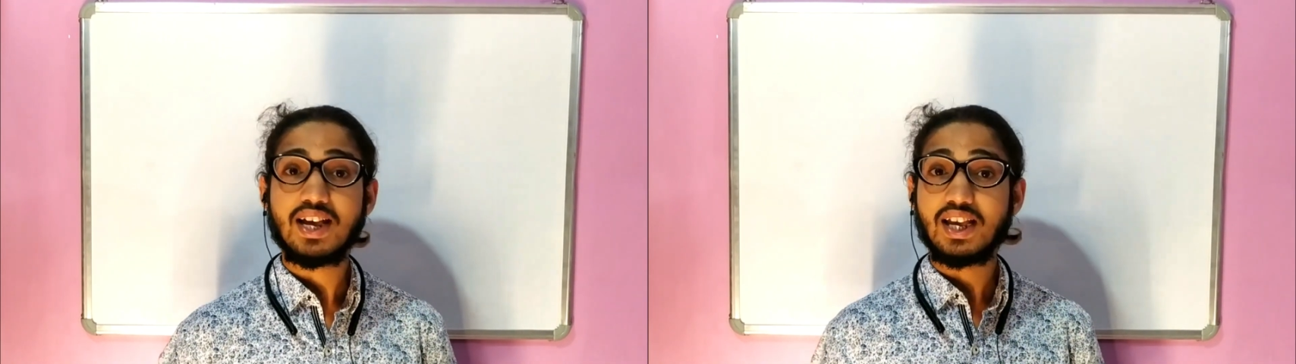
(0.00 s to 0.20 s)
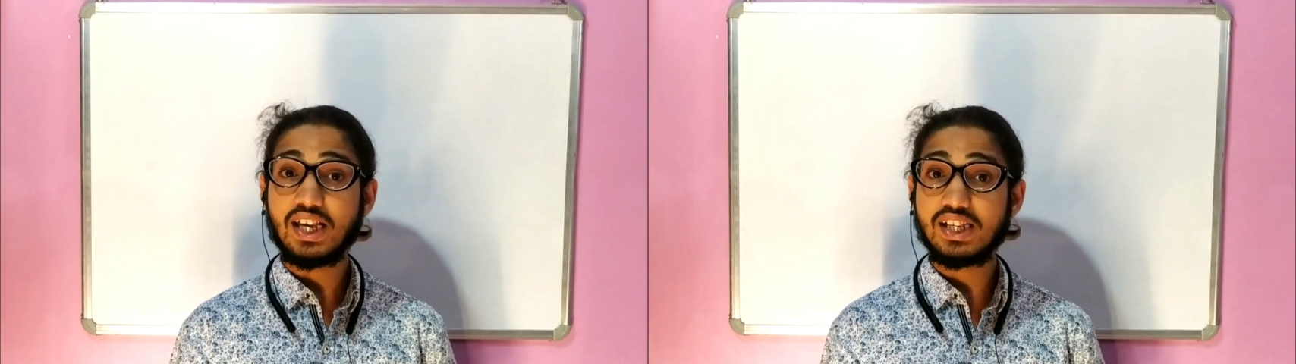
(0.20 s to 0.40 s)

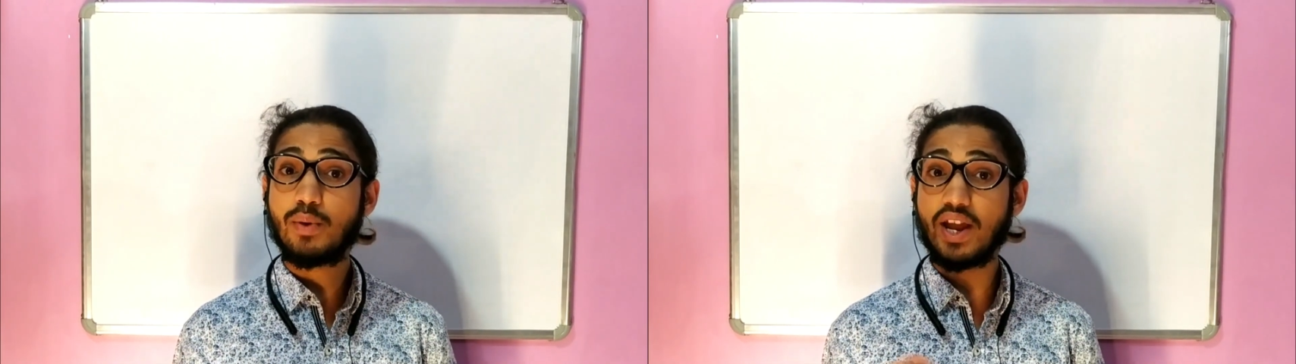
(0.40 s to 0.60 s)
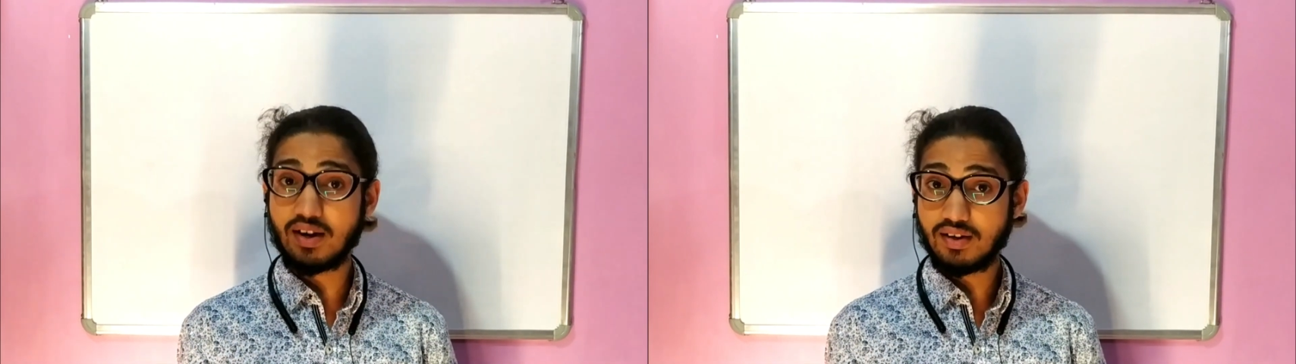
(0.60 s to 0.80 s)
is
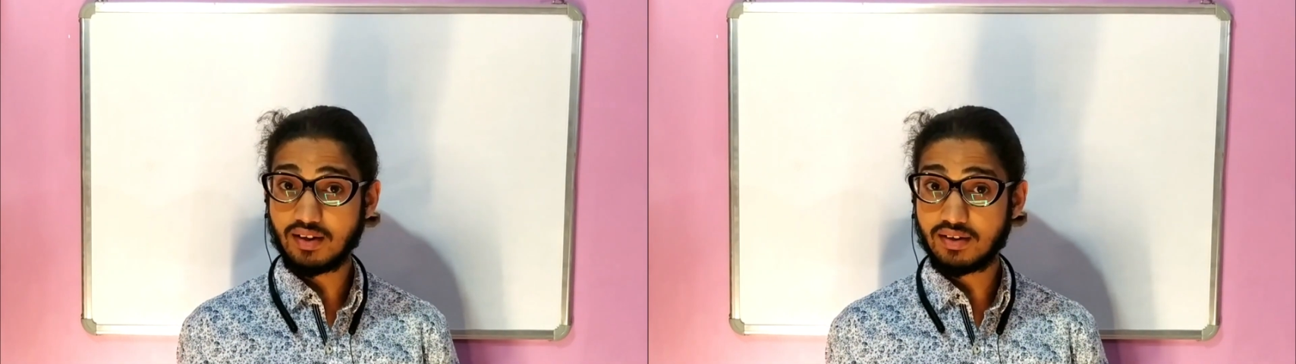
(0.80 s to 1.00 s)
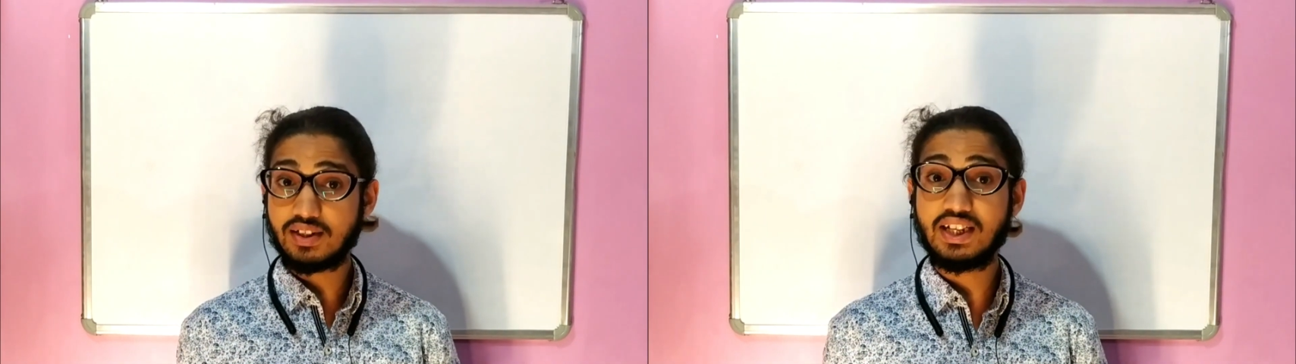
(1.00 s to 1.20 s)
when
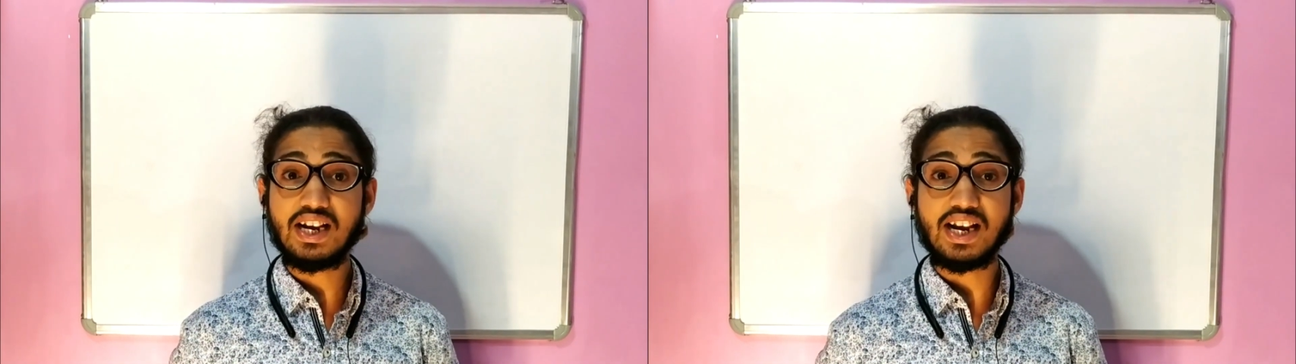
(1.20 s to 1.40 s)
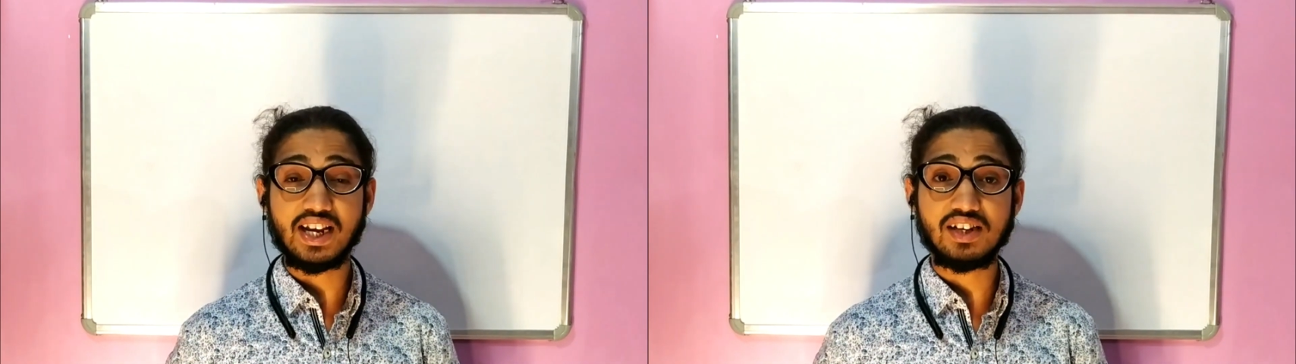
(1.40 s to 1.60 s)

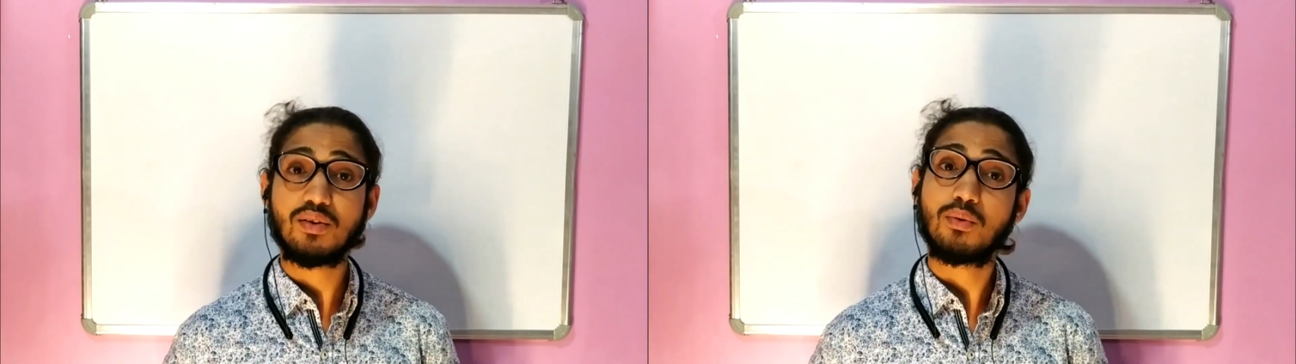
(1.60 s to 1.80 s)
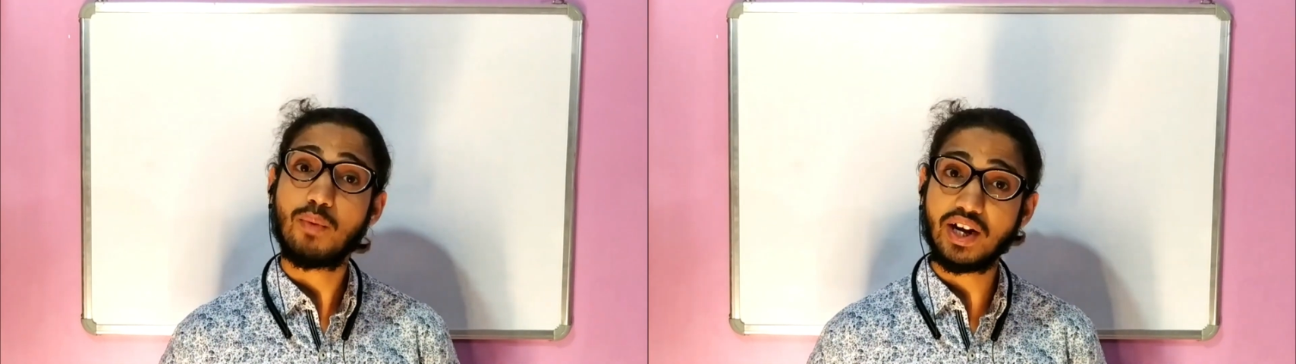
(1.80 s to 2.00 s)

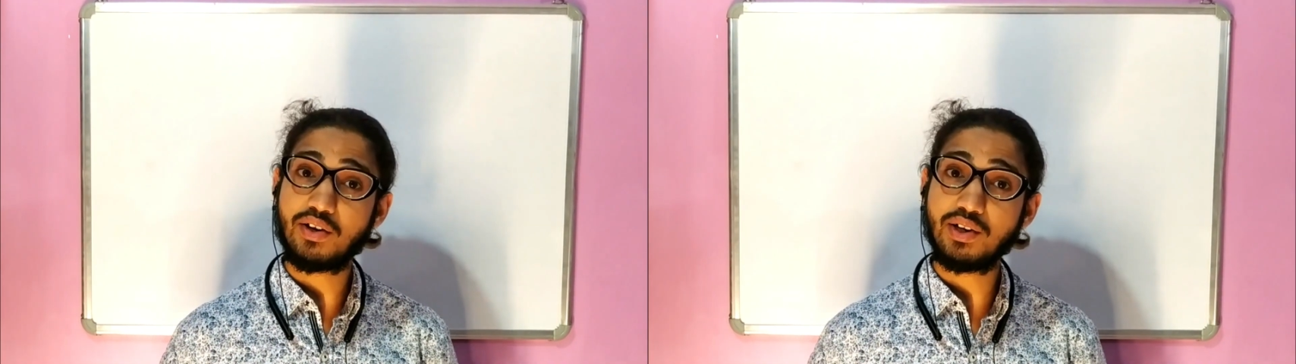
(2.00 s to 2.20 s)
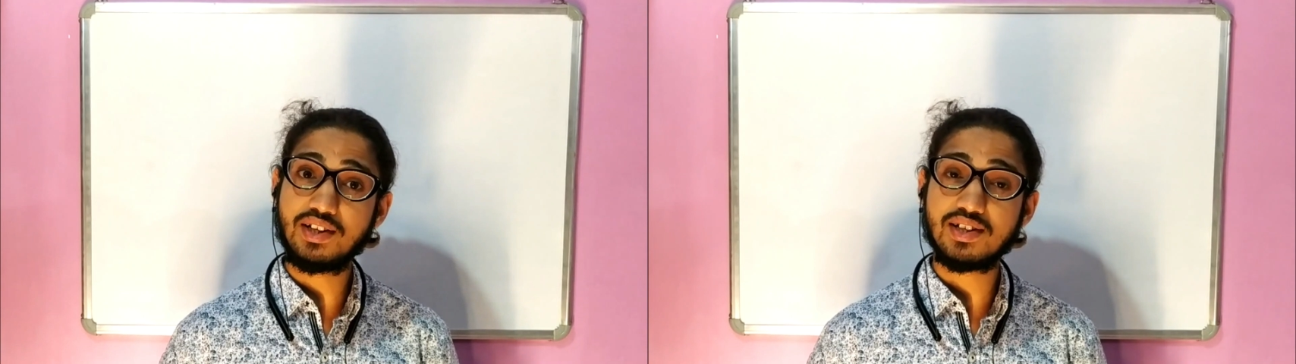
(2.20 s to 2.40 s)
delayed when
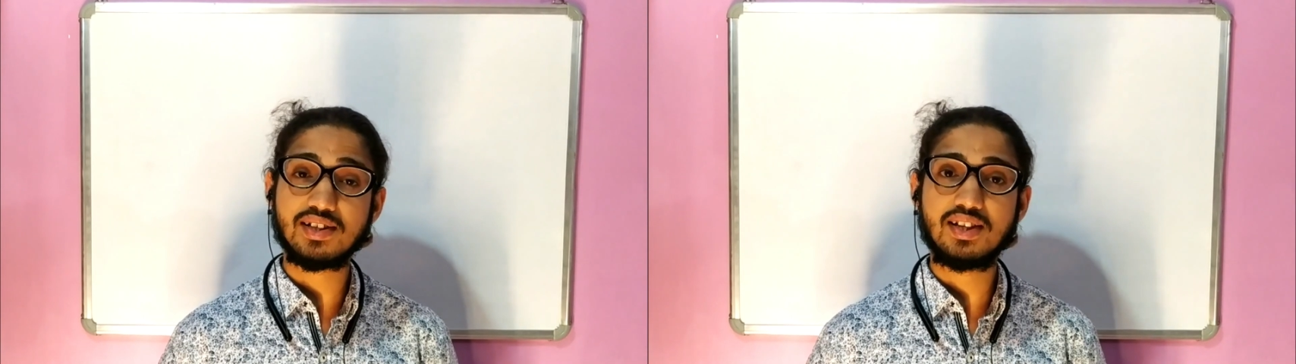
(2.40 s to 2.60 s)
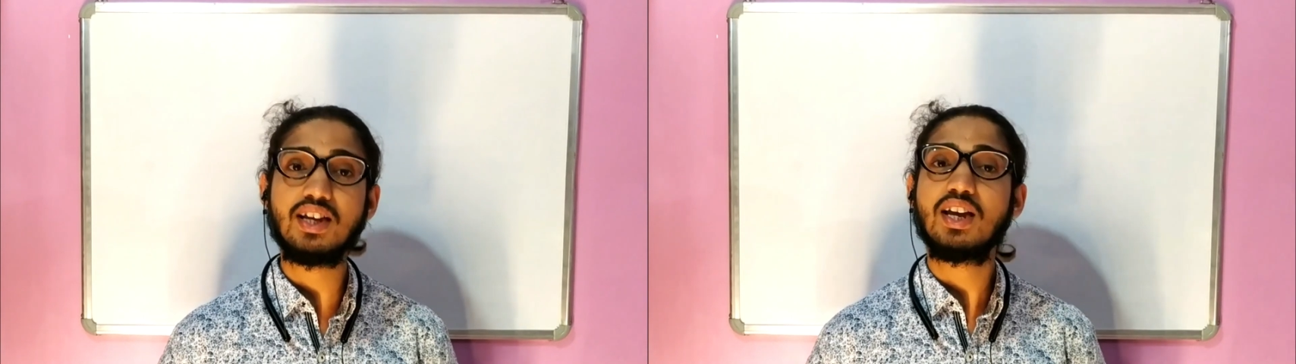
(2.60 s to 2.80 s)
it
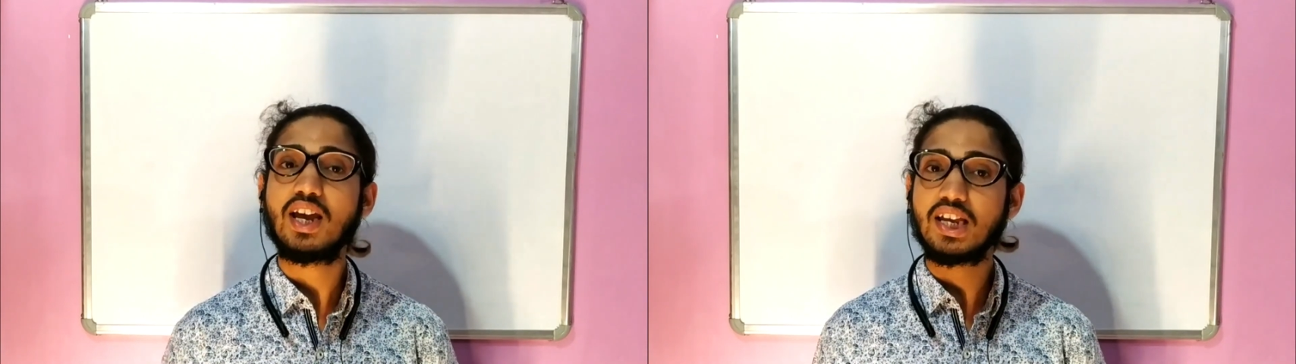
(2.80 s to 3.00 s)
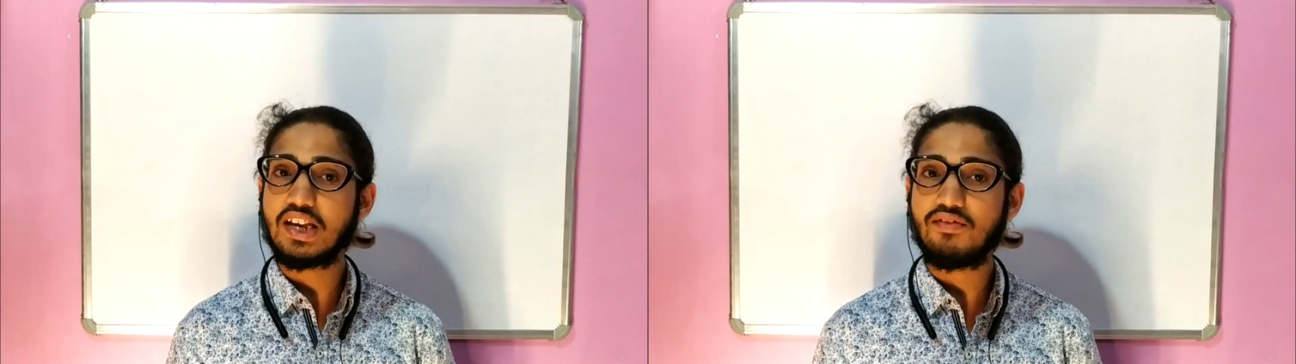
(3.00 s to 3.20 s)
reaches the
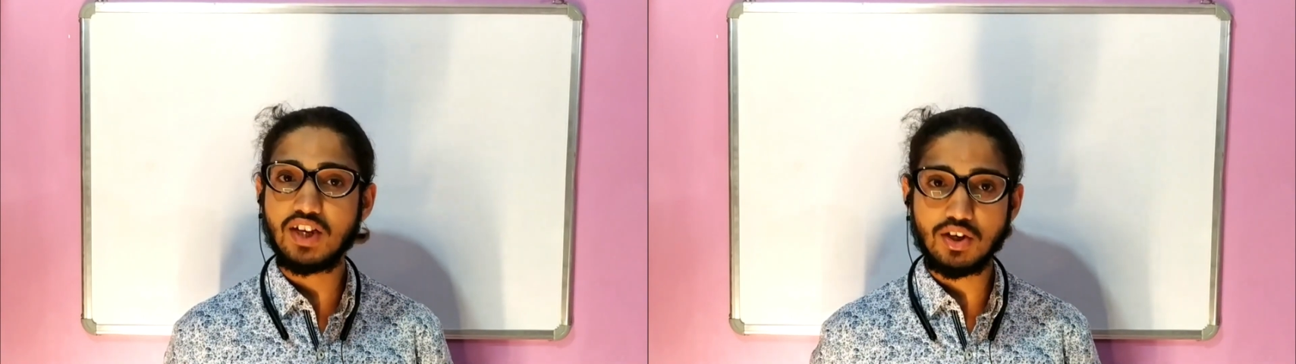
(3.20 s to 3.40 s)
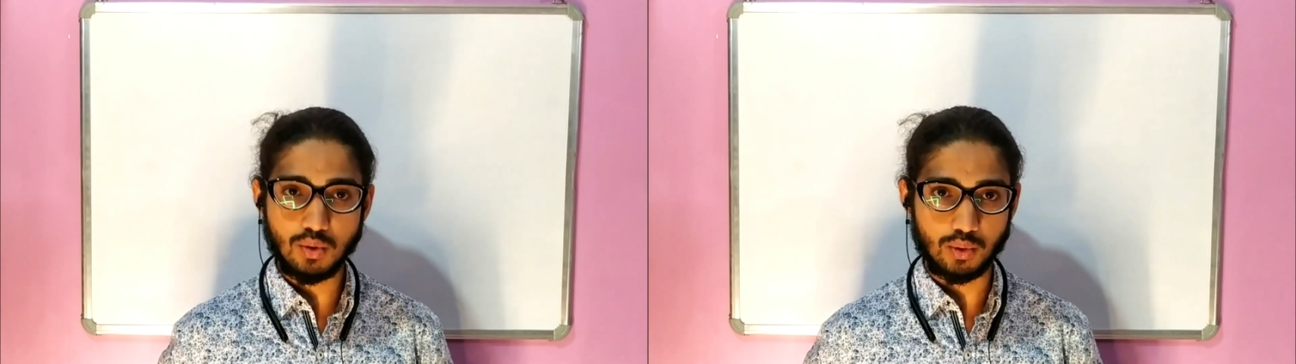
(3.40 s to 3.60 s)

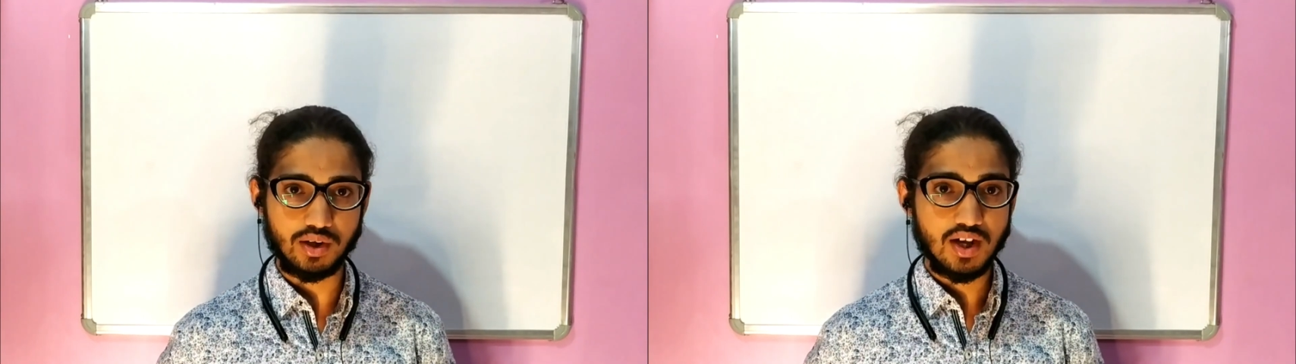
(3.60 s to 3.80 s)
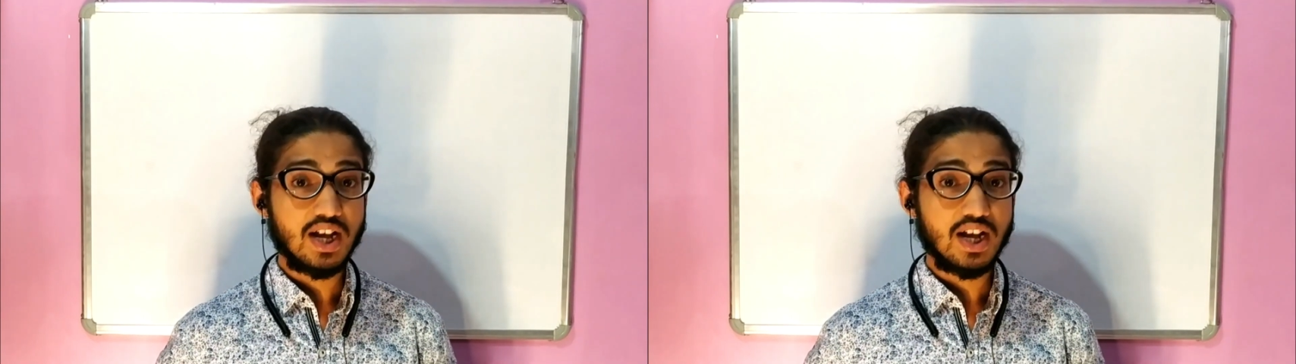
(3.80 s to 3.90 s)
AV node.